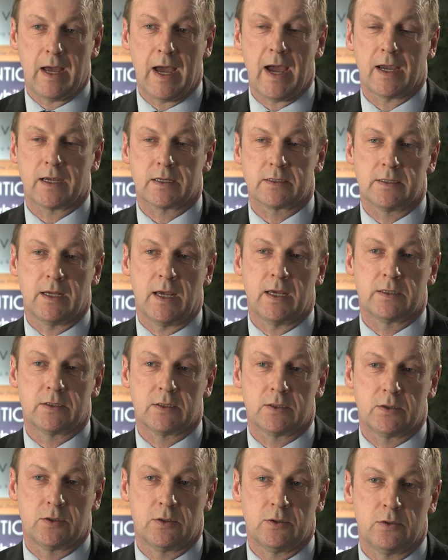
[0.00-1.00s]

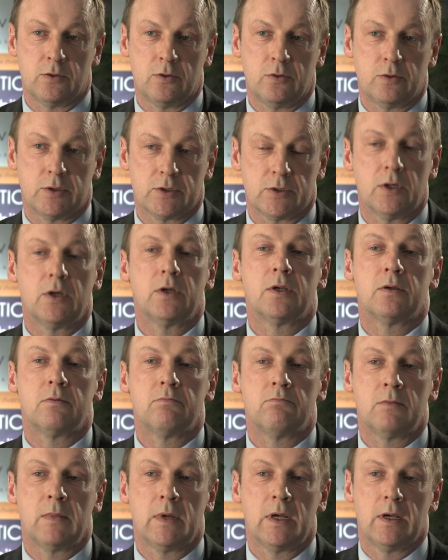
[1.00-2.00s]
access to
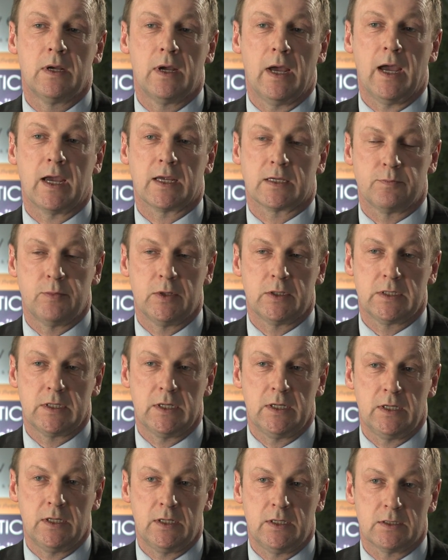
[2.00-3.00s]
certain
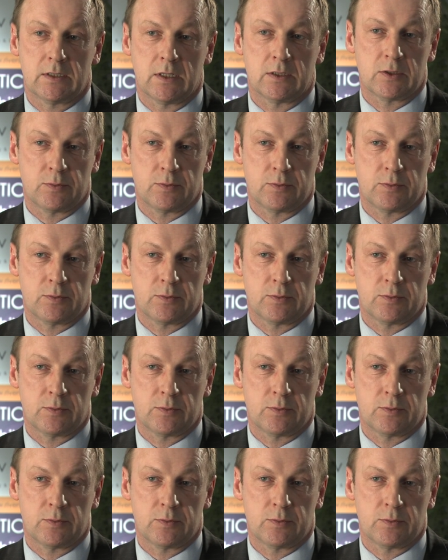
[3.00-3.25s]
expertise.